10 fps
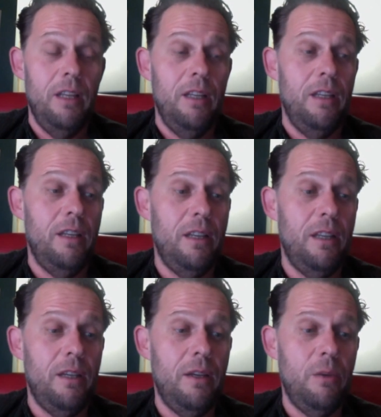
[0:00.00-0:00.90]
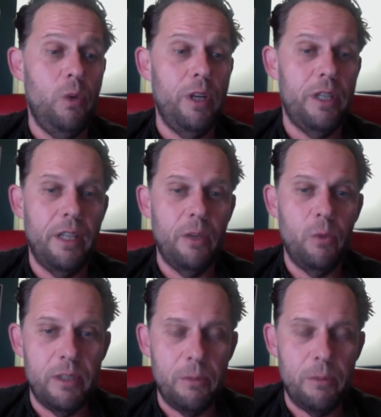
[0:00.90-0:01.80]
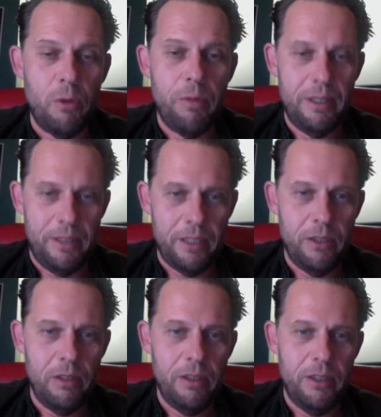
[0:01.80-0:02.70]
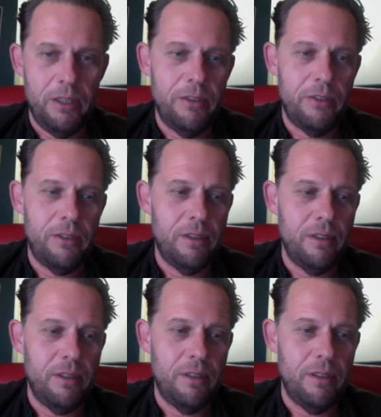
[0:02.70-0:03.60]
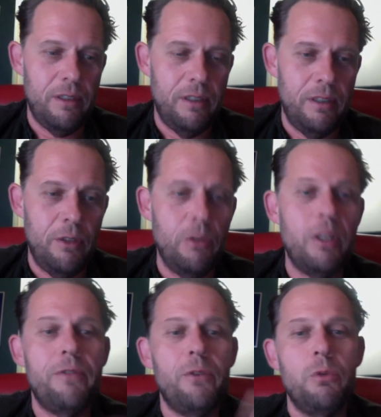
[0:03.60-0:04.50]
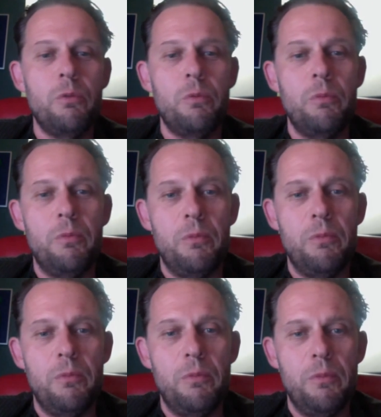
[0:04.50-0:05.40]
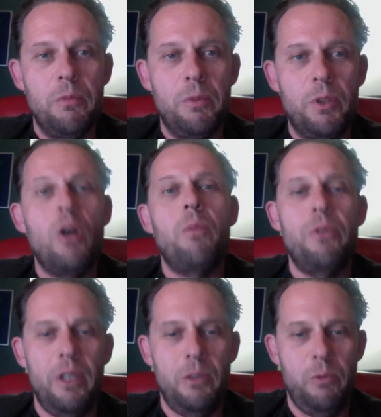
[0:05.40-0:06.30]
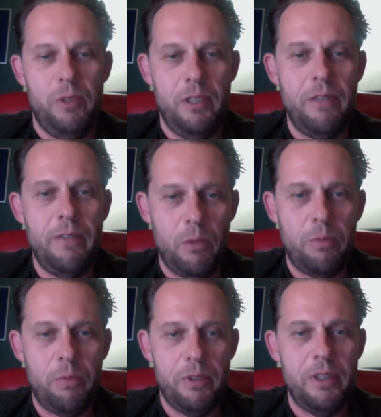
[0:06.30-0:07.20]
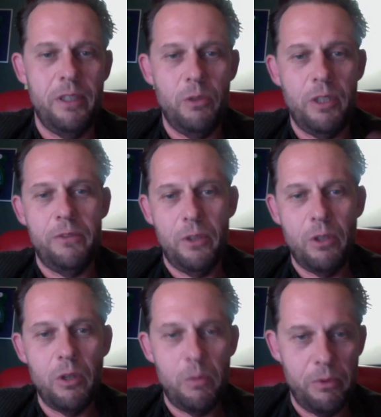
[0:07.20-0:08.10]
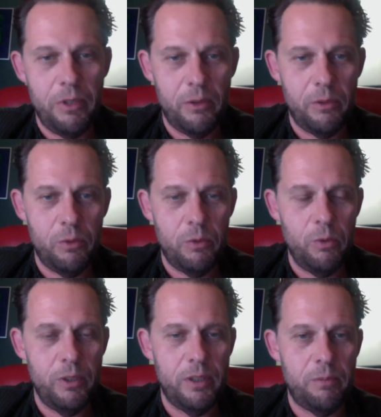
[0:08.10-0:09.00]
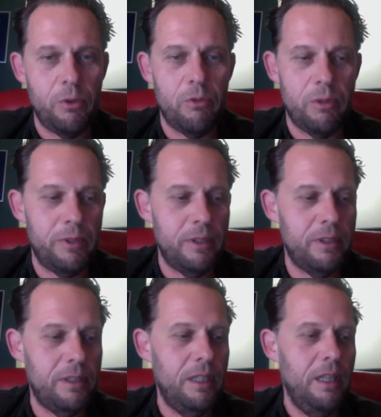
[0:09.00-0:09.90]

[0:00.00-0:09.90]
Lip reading: working with the mobile technologies, you have to cooperate with developers. Yeah, you have to cooperate with programmers.